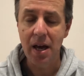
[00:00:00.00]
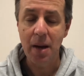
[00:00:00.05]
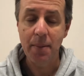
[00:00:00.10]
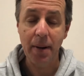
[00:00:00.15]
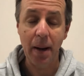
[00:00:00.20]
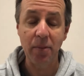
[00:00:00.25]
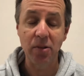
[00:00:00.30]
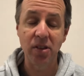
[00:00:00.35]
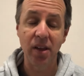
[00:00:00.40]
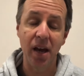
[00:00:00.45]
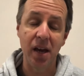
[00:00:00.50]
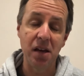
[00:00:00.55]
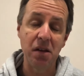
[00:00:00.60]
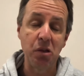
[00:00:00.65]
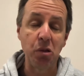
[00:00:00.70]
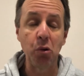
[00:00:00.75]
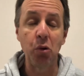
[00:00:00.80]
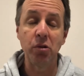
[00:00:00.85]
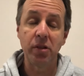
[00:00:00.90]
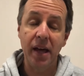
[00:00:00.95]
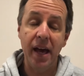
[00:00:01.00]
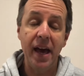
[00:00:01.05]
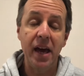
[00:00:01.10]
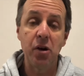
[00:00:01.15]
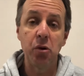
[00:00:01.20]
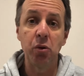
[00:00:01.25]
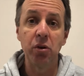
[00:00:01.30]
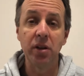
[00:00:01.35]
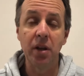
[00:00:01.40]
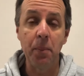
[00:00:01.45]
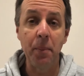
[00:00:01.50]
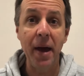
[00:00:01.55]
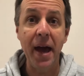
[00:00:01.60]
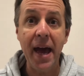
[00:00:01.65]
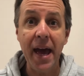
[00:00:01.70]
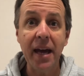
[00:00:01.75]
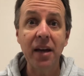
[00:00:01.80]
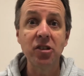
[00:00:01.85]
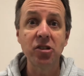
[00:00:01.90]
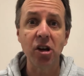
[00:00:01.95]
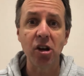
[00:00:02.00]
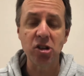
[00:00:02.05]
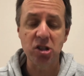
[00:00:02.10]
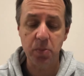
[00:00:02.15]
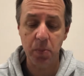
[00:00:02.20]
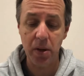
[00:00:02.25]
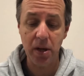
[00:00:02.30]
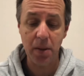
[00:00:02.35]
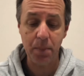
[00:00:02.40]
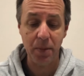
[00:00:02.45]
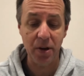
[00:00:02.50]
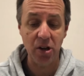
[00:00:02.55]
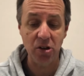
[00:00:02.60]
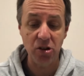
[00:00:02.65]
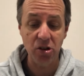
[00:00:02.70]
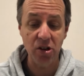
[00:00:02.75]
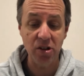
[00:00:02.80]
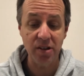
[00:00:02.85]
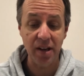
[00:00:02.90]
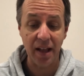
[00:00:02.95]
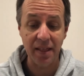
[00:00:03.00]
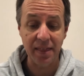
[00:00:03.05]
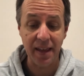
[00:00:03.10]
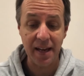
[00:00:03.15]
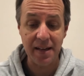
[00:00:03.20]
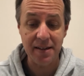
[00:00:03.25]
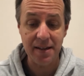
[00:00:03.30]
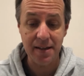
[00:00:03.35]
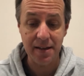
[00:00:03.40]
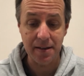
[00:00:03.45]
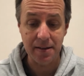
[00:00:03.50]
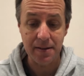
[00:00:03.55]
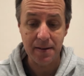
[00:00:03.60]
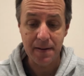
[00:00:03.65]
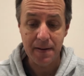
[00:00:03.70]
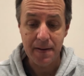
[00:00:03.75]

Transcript: Perhaps they thought they had it all in the bag, so to speak, but it turned out they didn't.